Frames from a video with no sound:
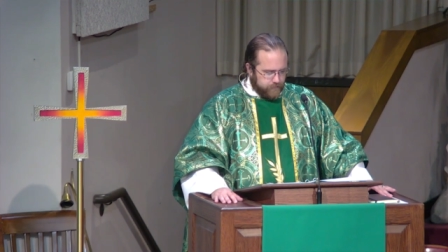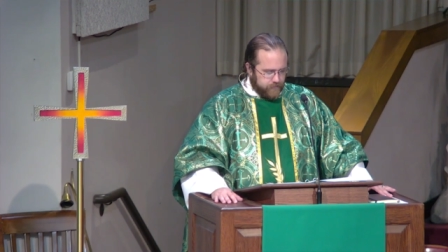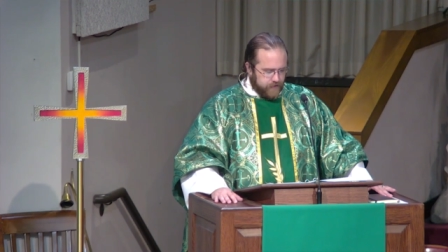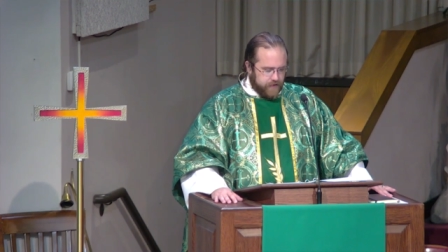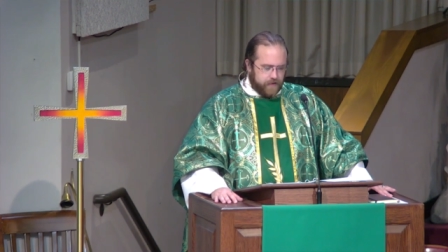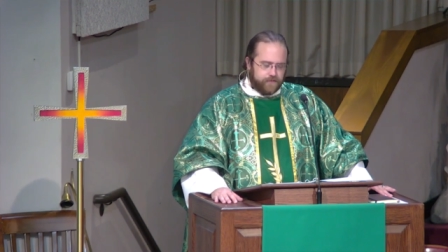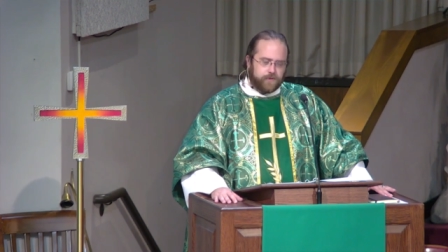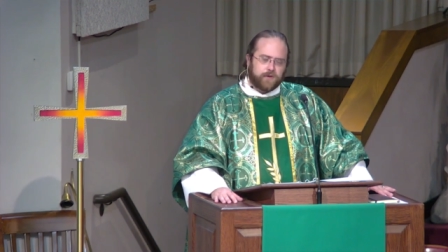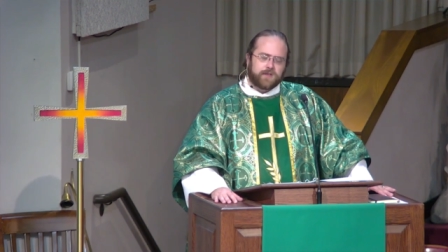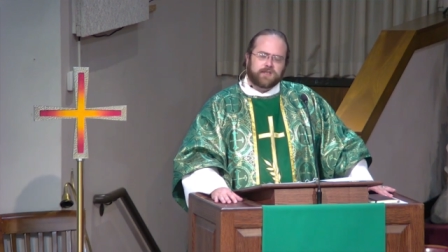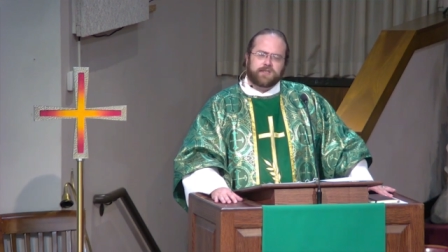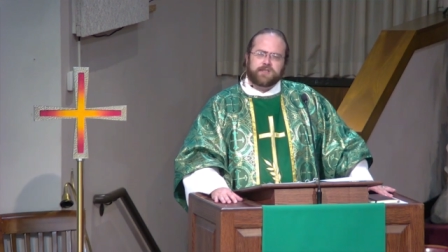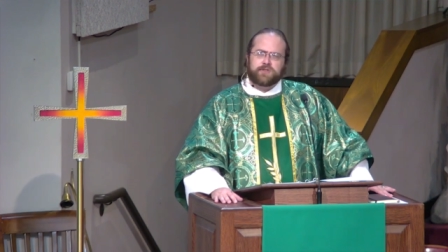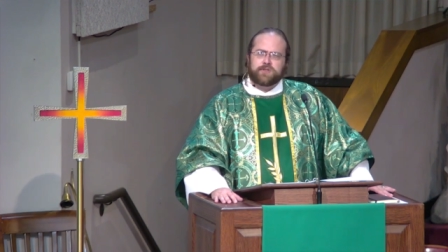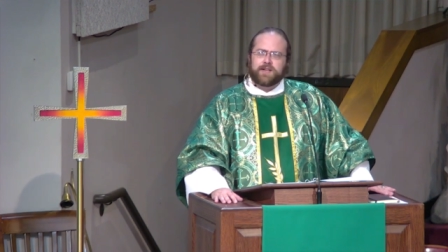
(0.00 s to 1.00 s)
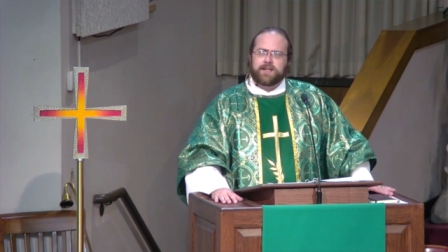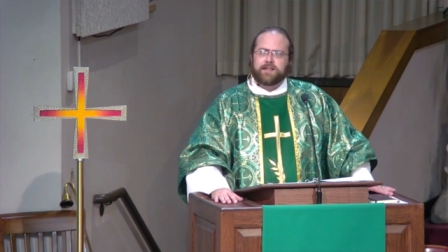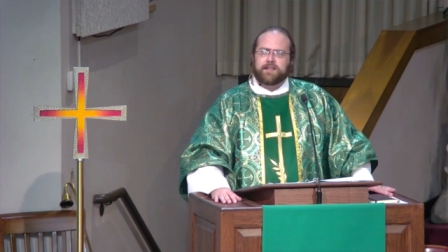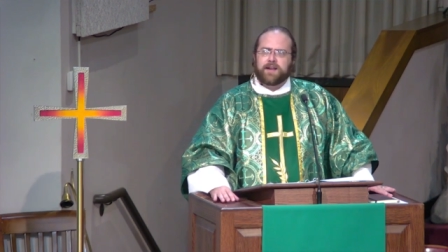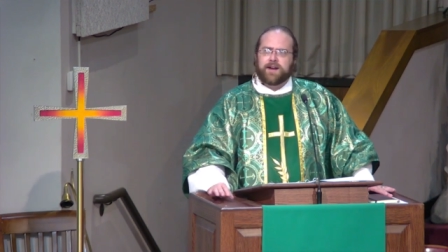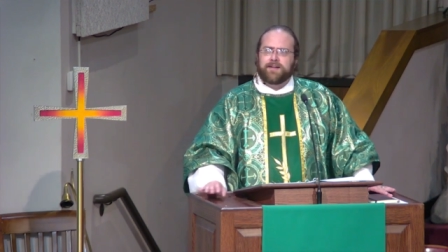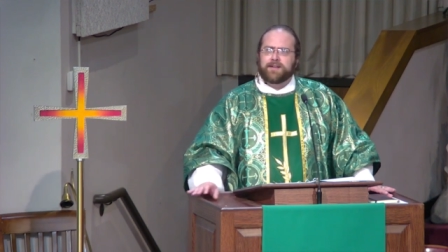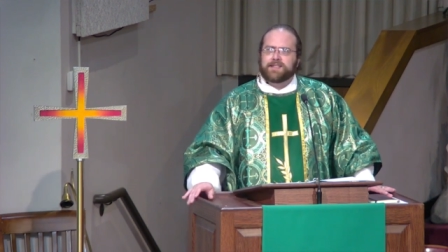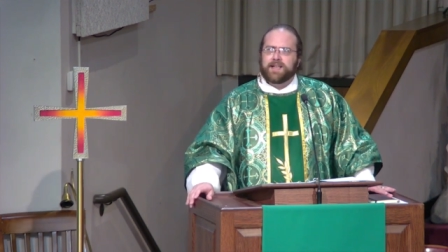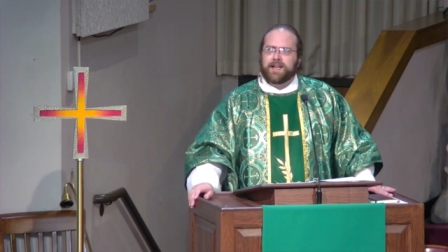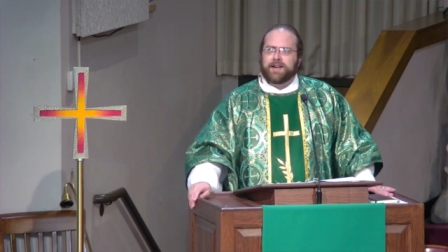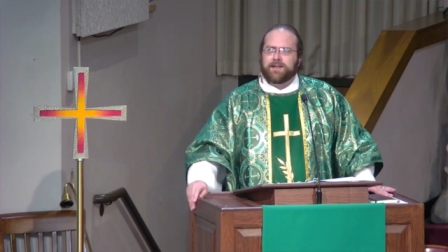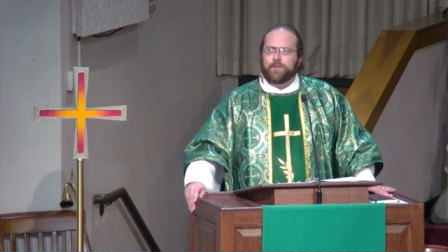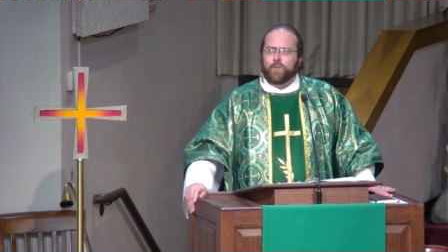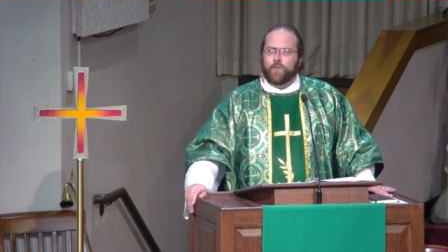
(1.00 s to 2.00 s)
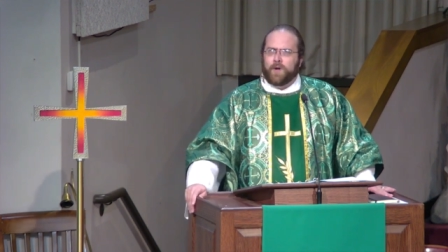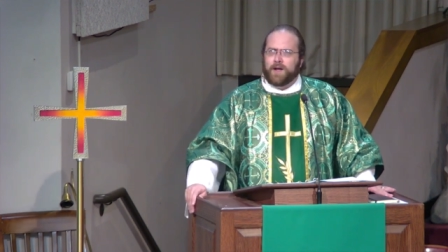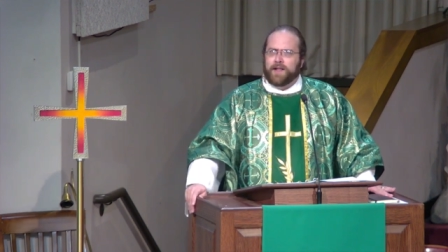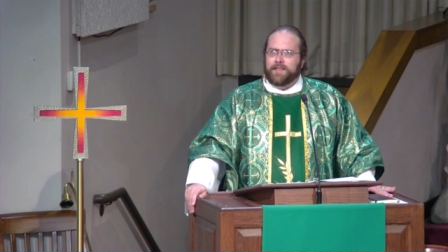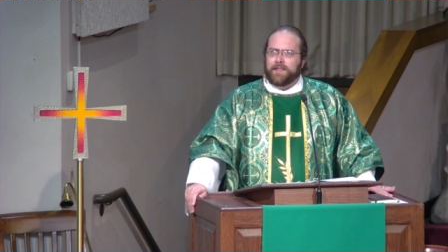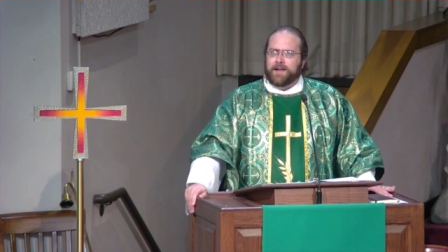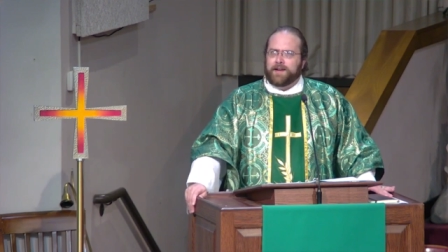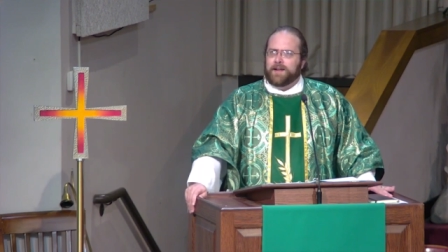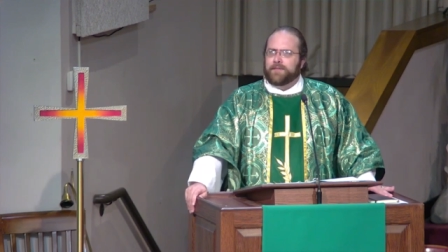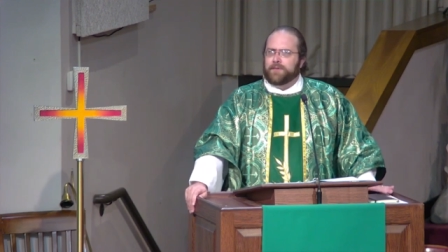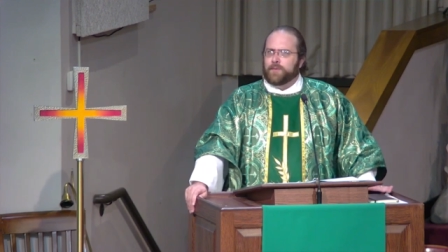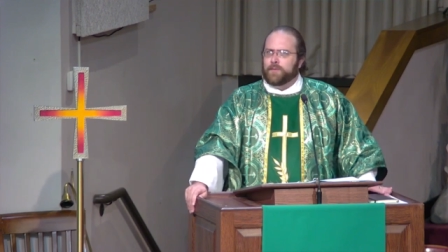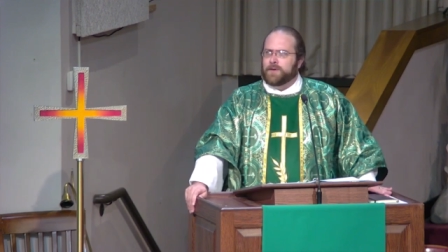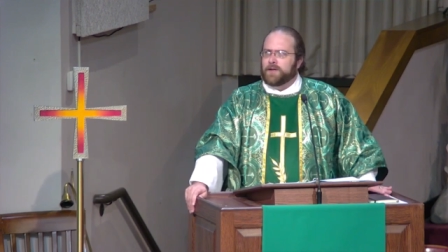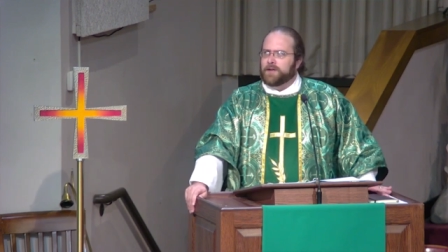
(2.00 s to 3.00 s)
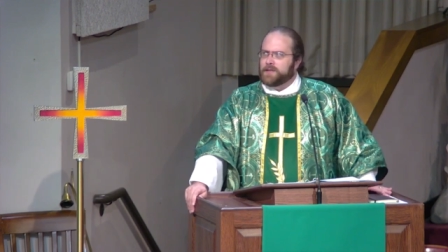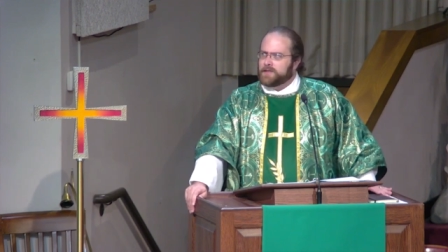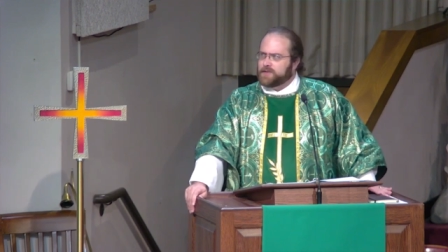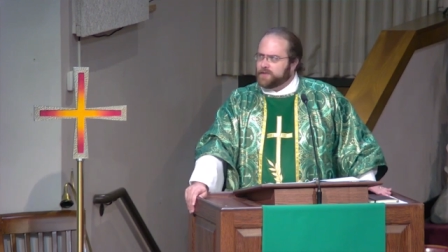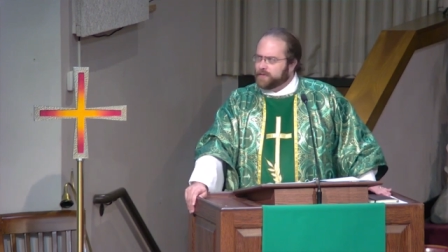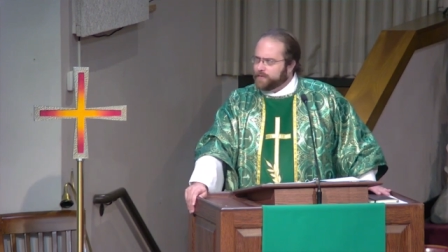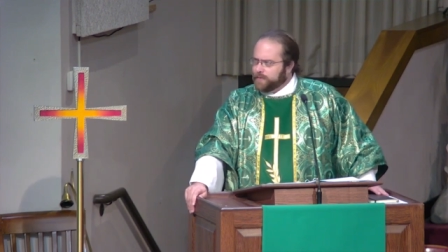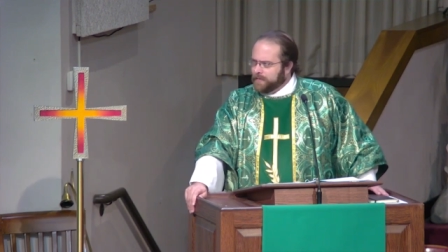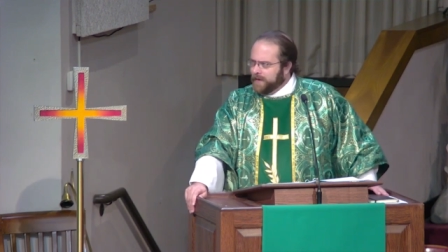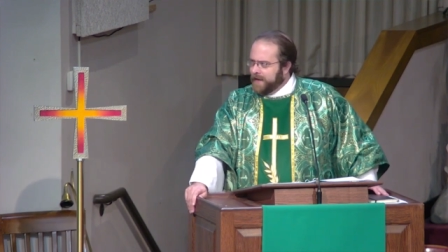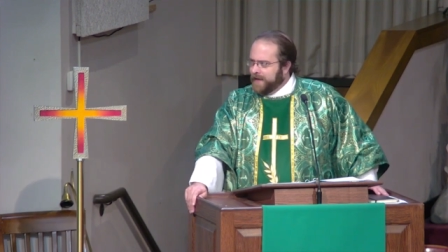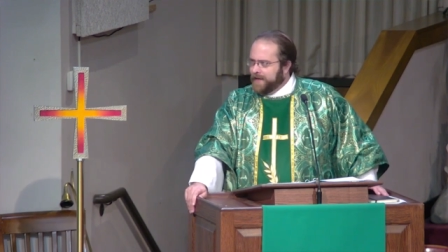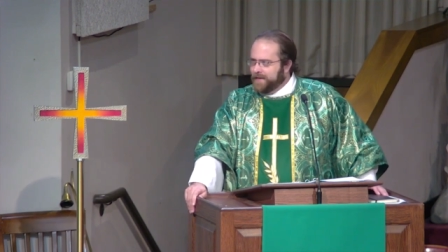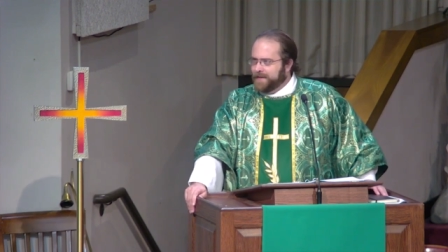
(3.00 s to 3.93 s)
Of course, the trick there is that, one, that never works, right?